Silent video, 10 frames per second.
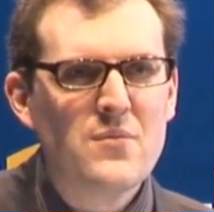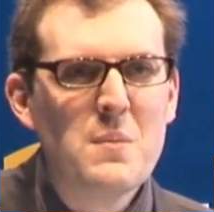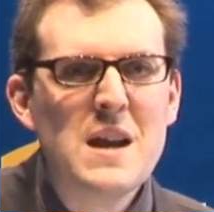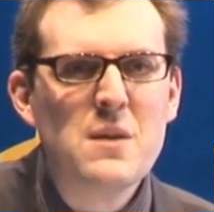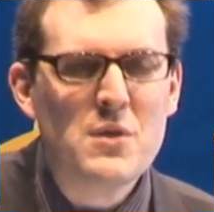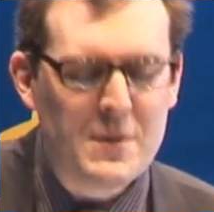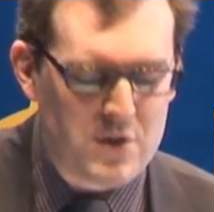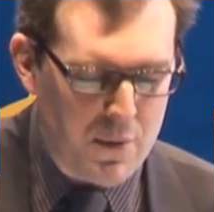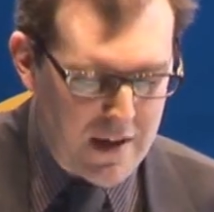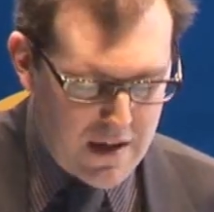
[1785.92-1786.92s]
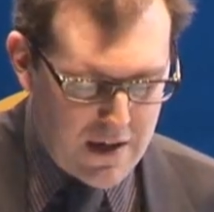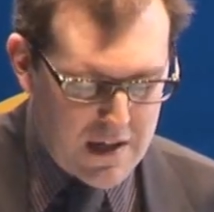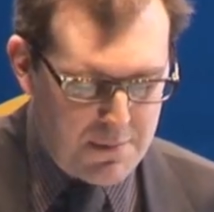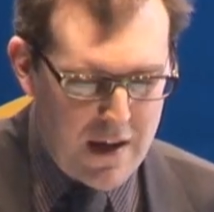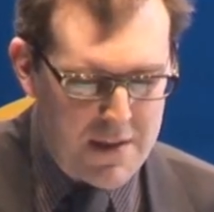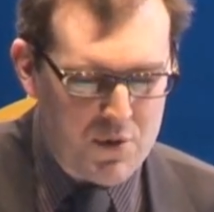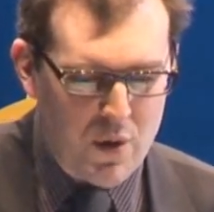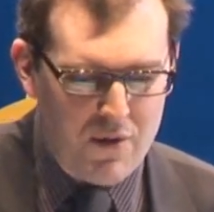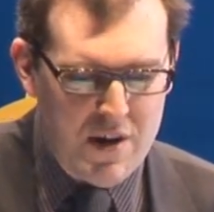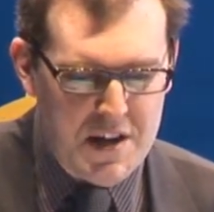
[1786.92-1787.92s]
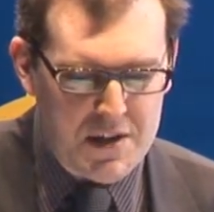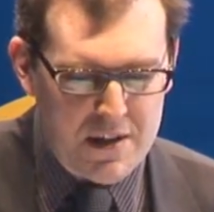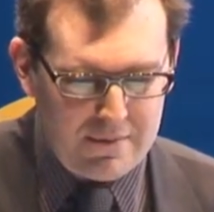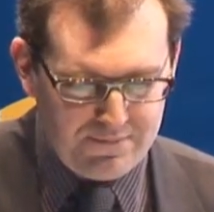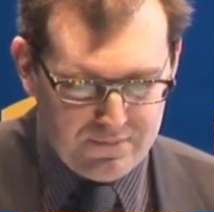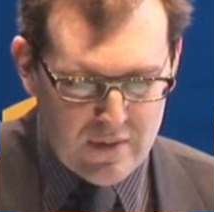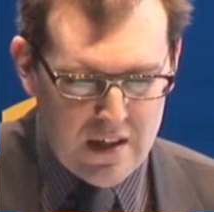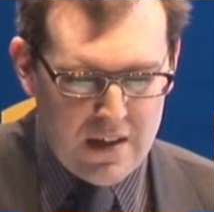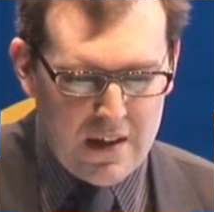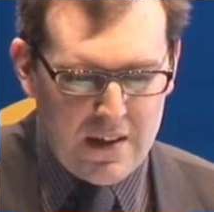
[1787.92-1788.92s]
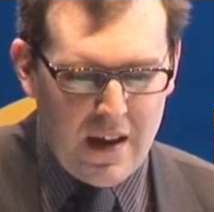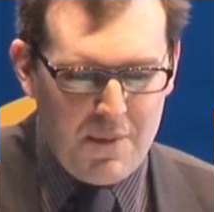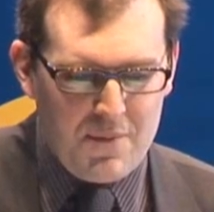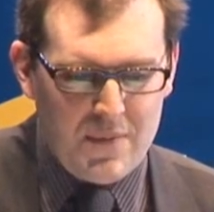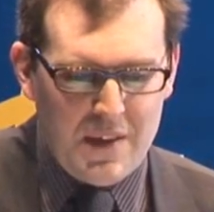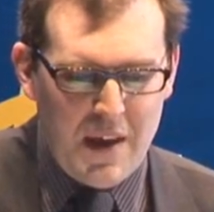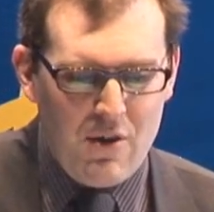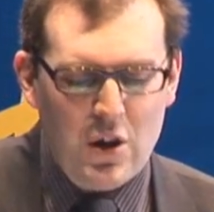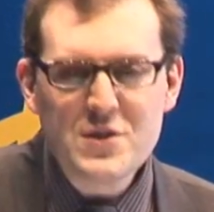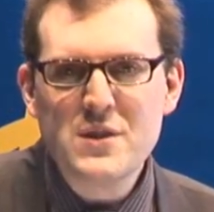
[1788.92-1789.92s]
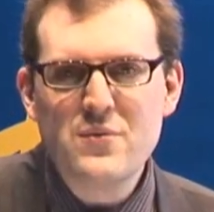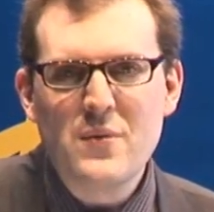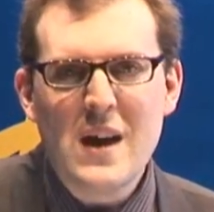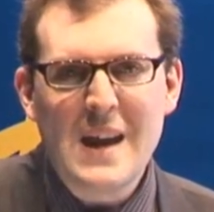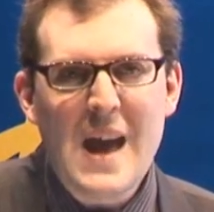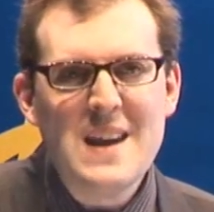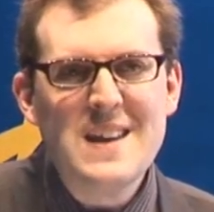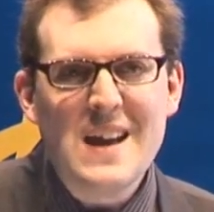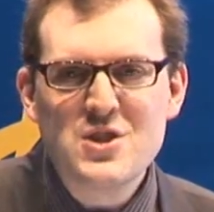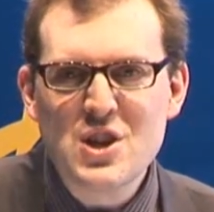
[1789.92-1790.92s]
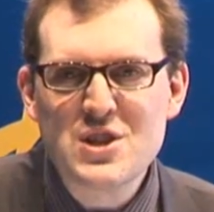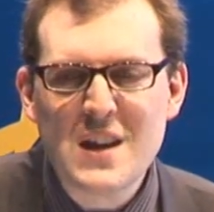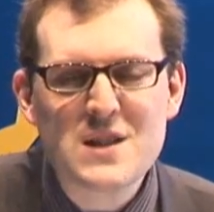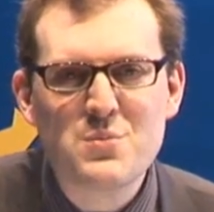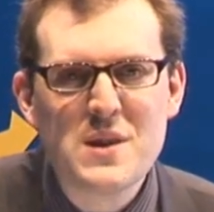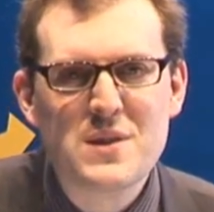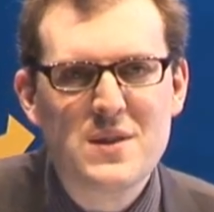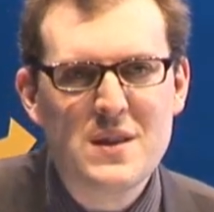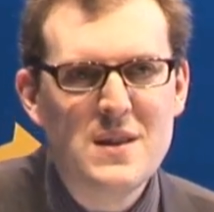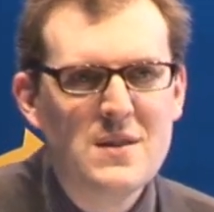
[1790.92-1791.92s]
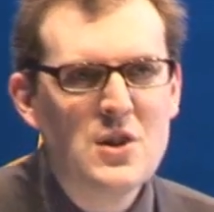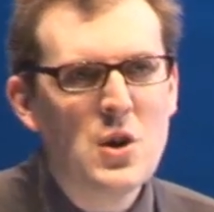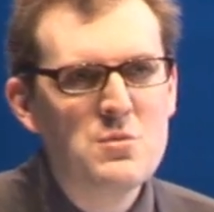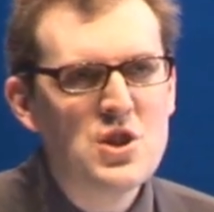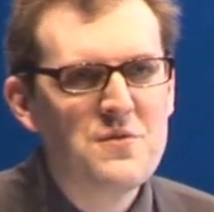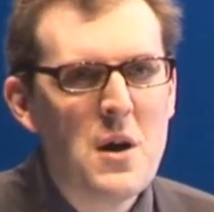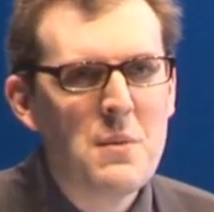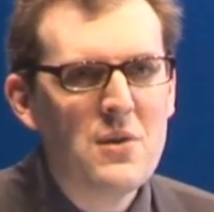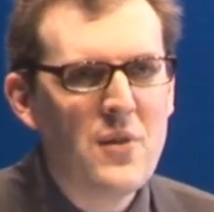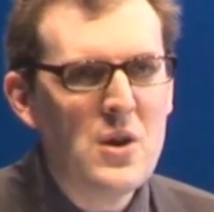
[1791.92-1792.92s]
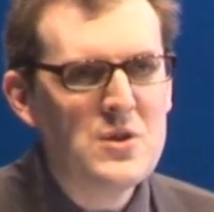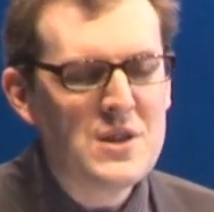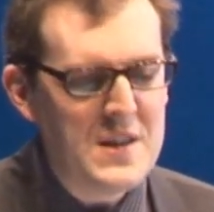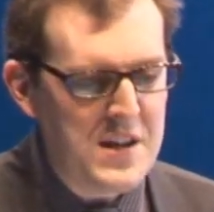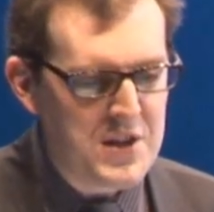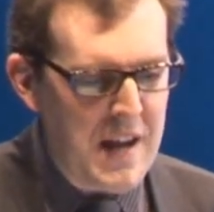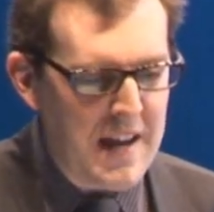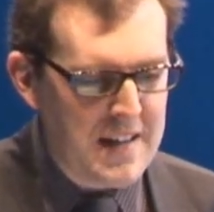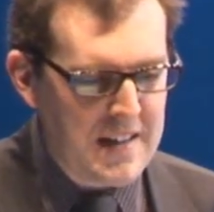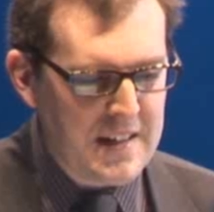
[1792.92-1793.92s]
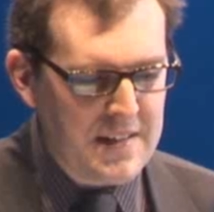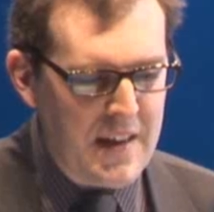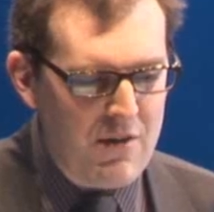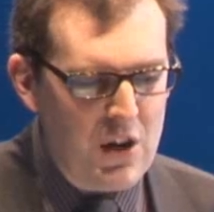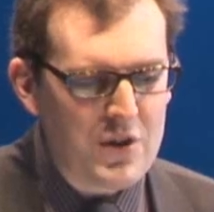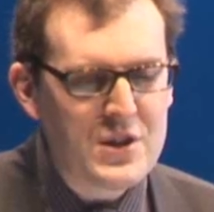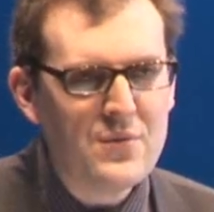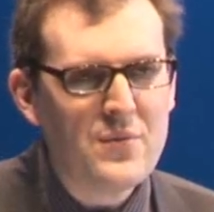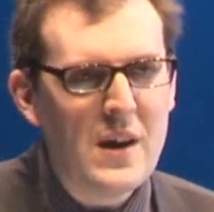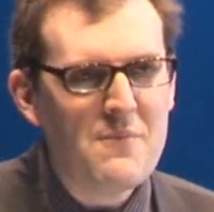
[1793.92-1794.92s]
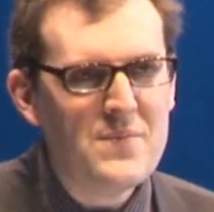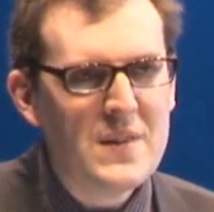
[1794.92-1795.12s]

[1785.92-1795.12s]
familiar with them so we can explain them to our readers. There are lots of, again, just as with the adoption of mobile phones and the internet, there are lots of